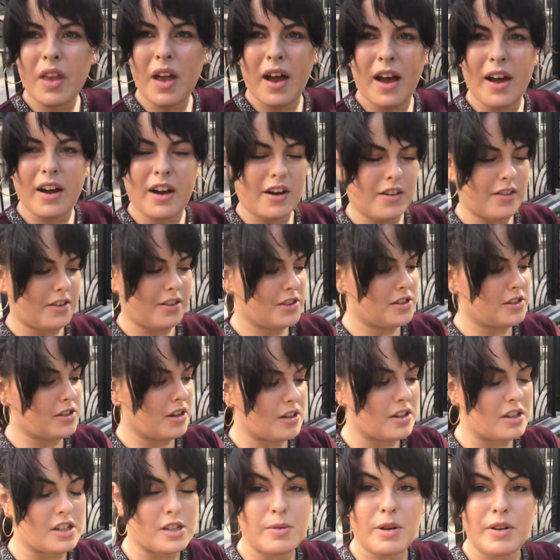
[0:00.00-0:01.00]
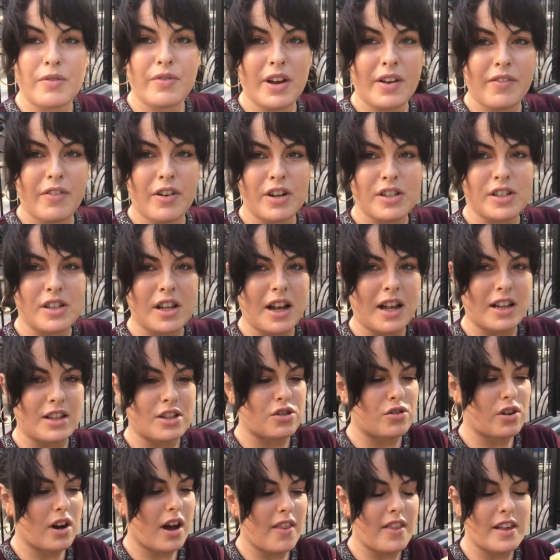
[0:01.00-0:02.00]
I got the salty sweet flavor, so
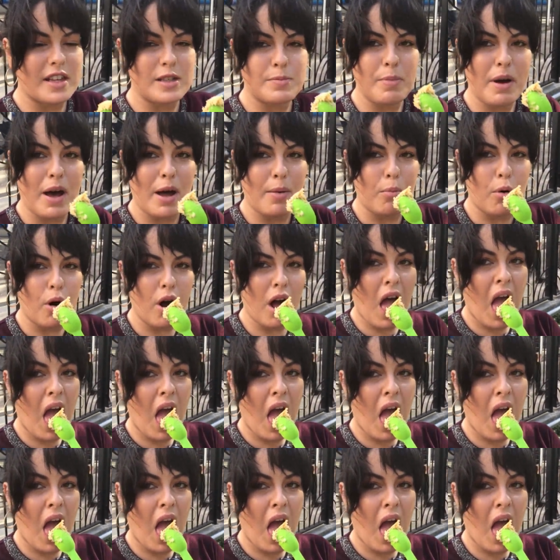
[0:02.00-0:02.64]
let's try this one.